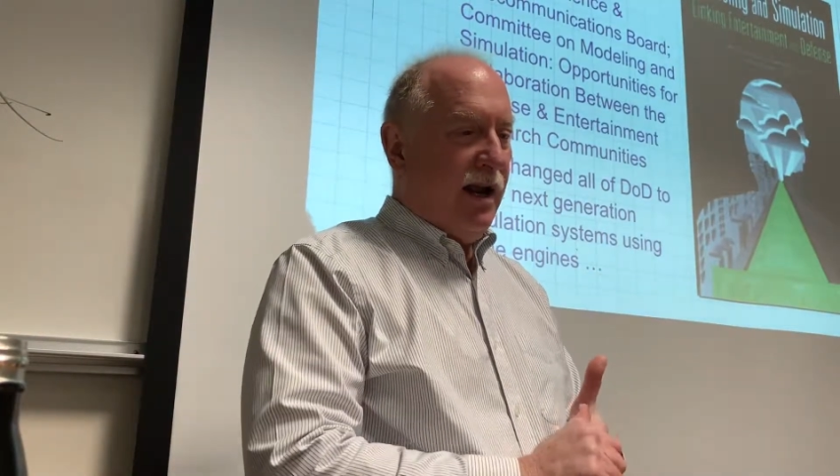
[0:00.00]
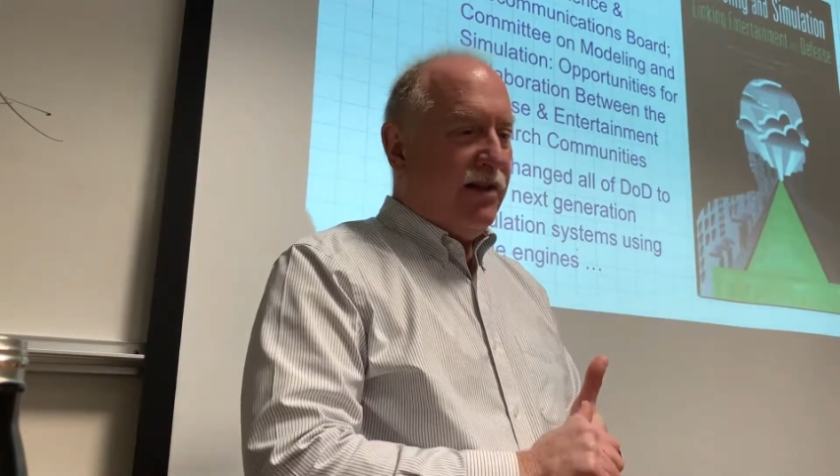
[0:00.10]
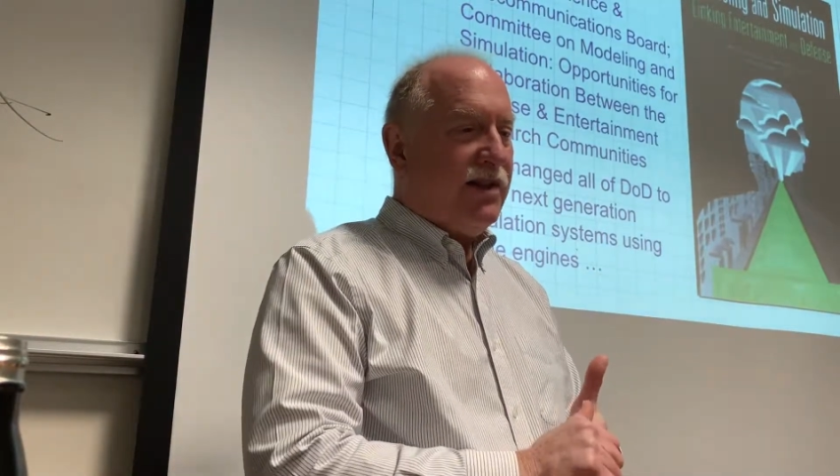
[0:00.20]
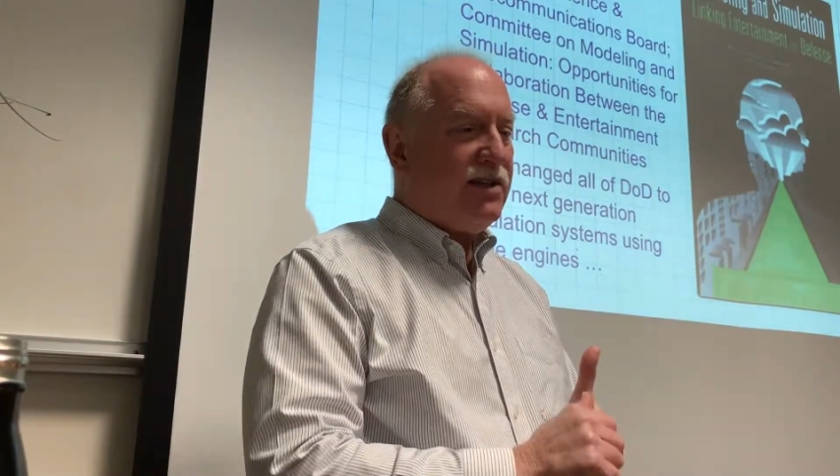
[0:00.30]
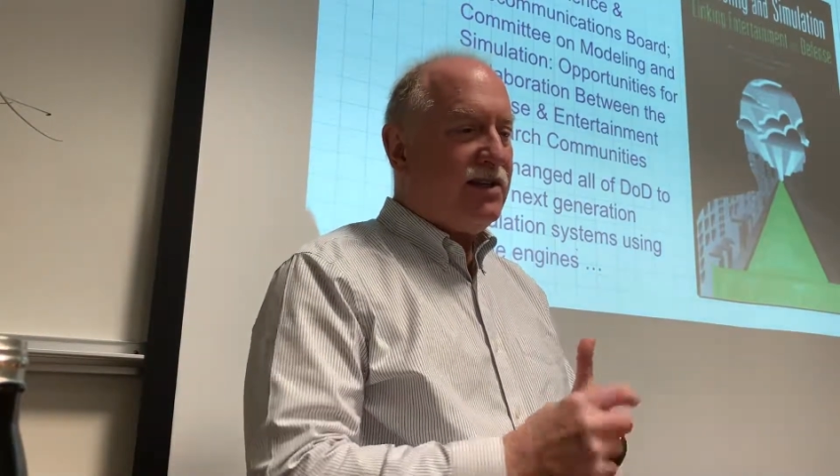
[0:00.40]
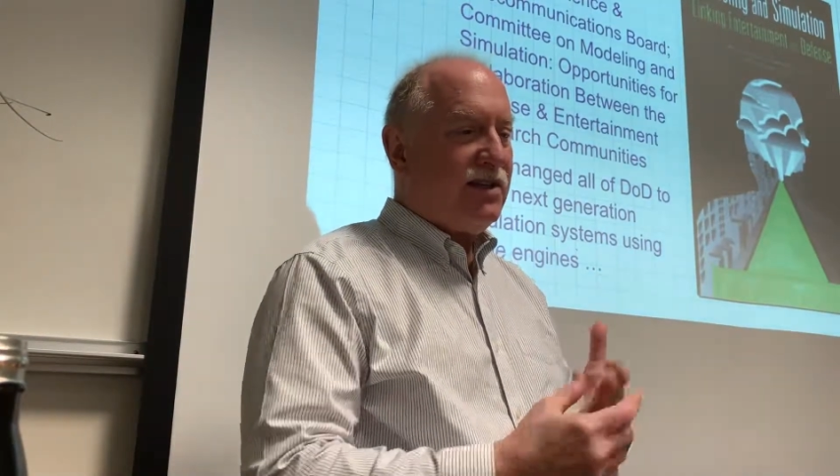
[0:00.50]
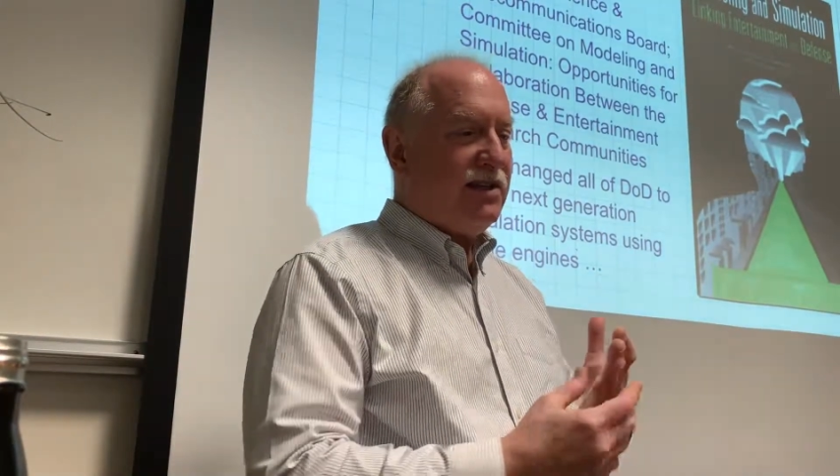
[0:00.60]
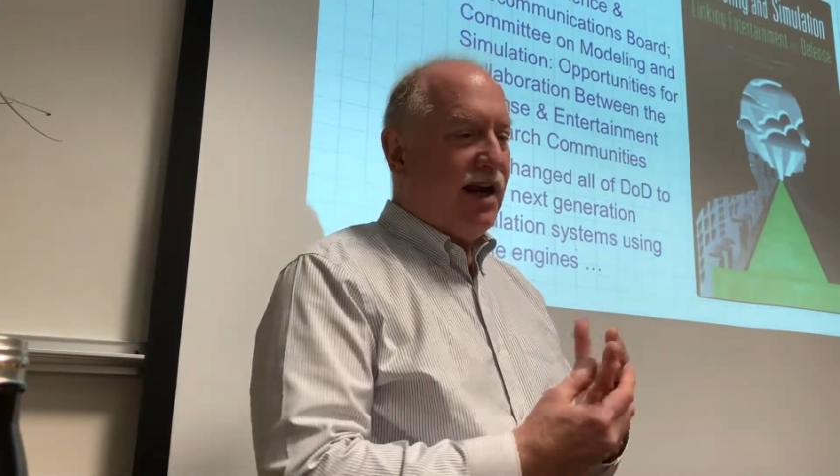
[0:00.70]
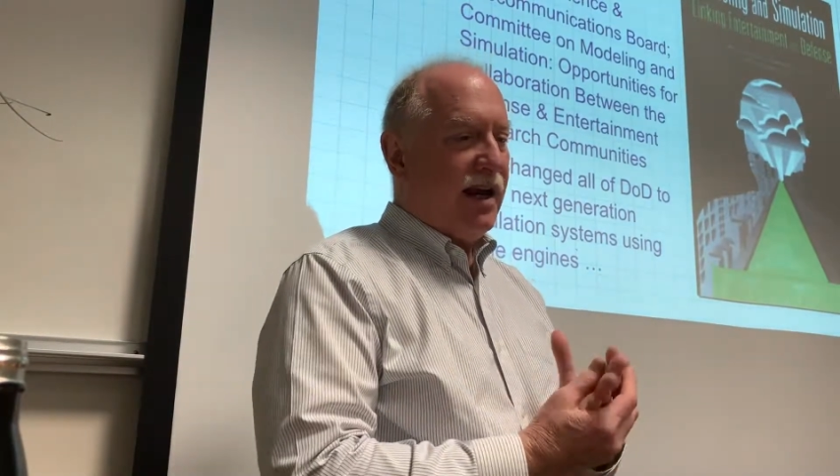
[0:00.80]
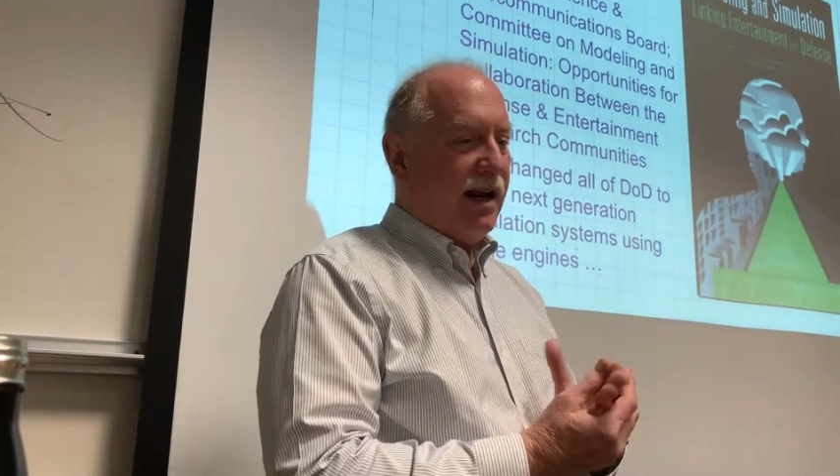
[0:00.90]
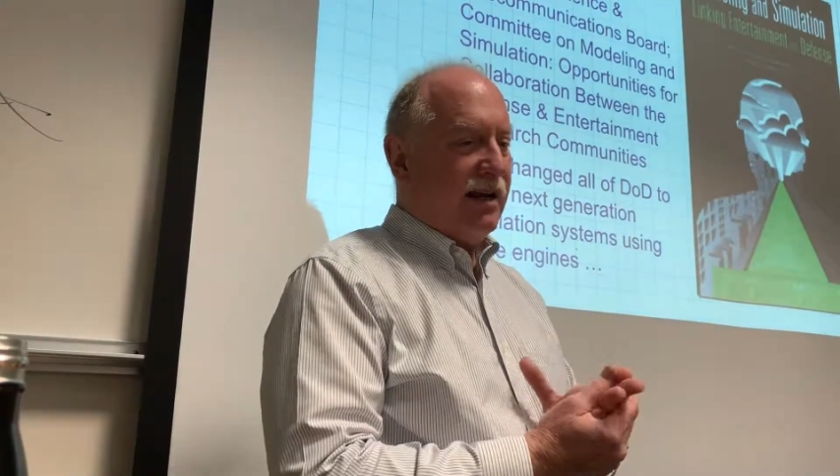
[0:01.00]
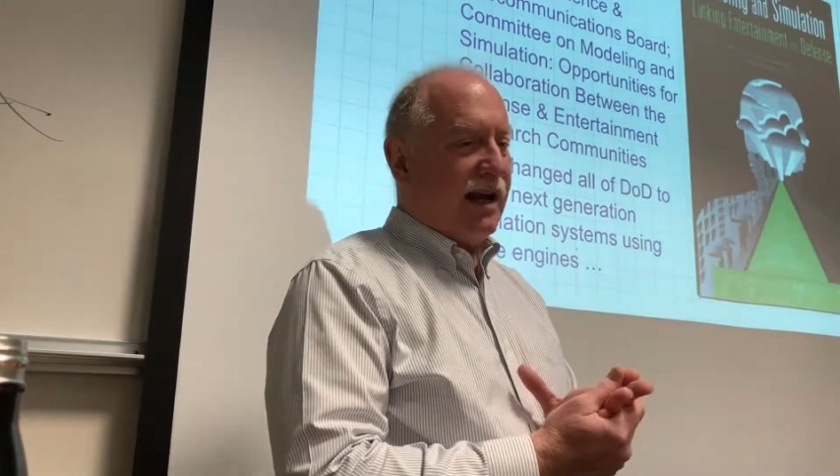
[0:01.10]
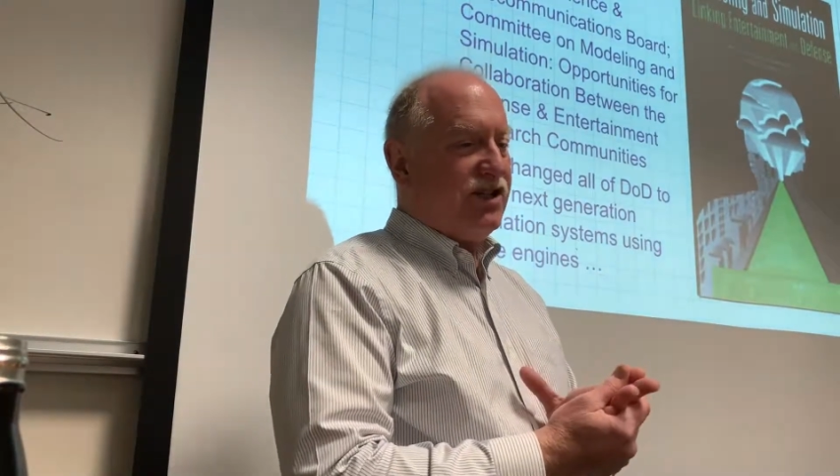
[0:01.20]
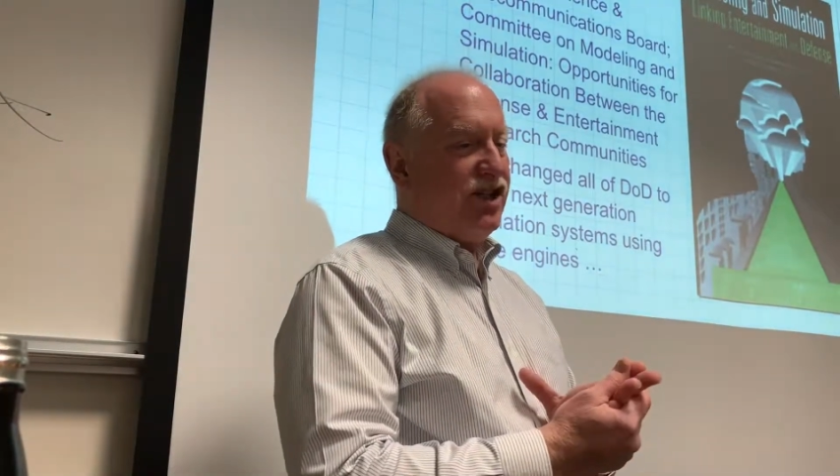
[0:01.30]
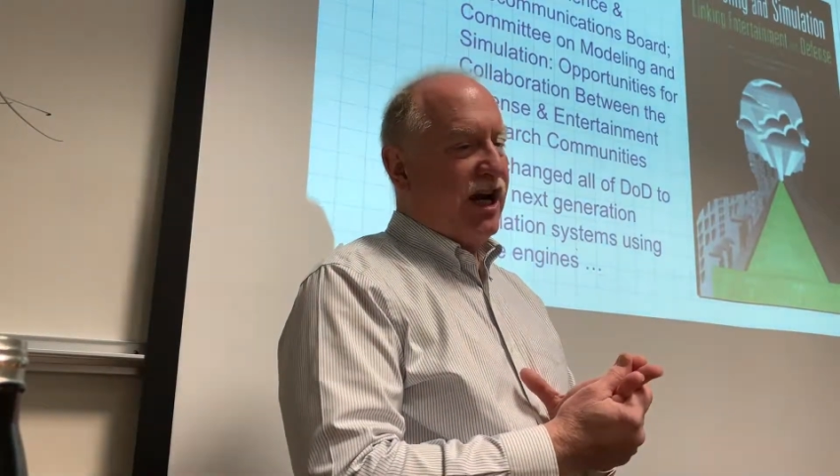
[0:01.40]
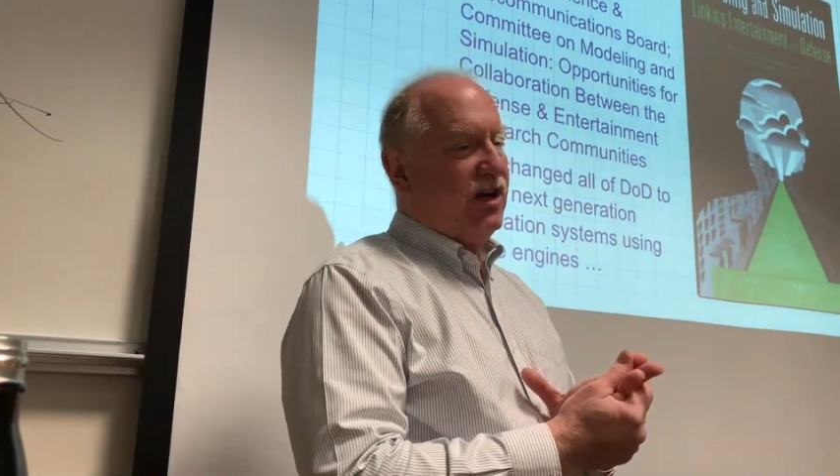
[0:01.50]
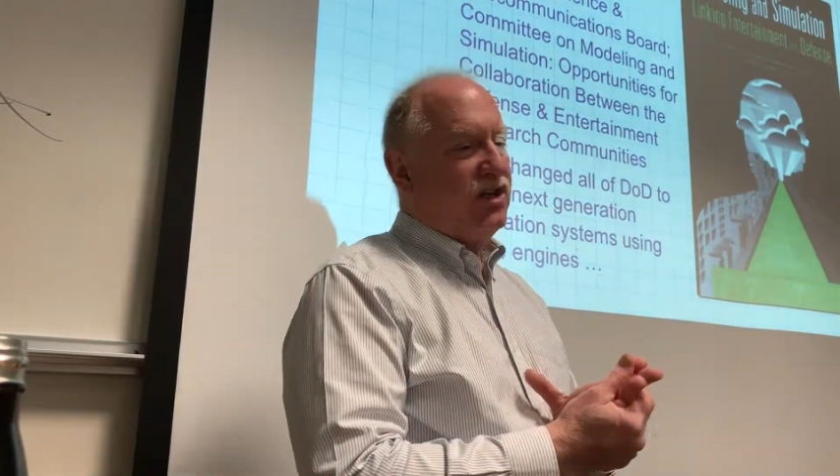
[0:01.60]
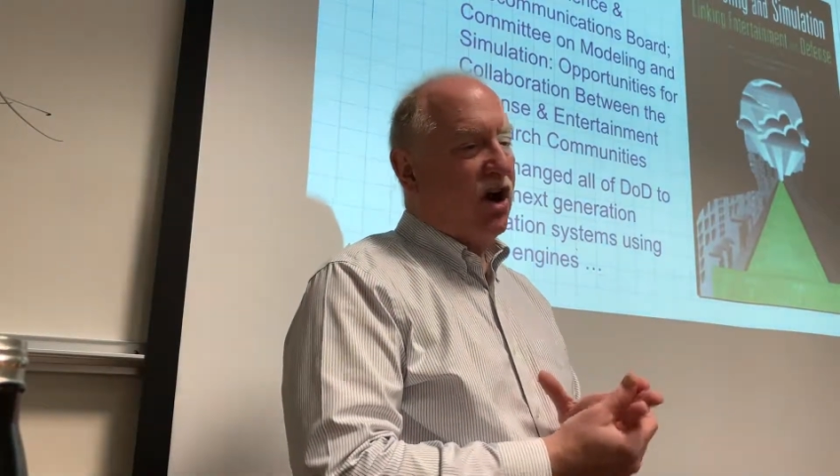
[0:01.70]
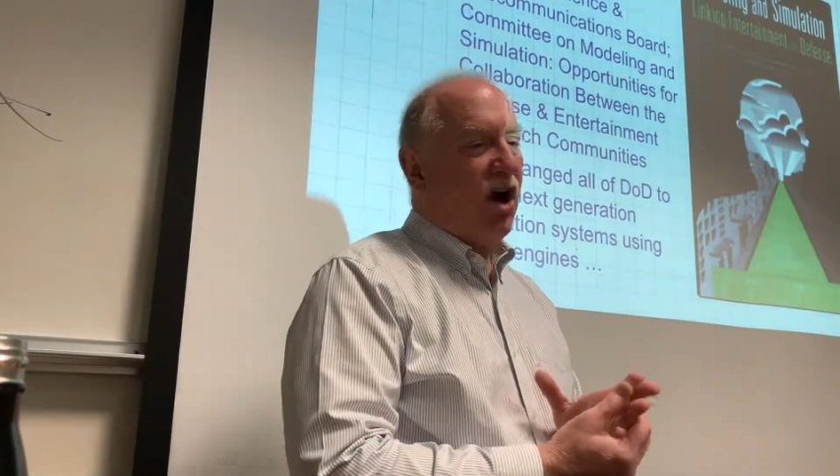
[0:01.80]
This is a study that changed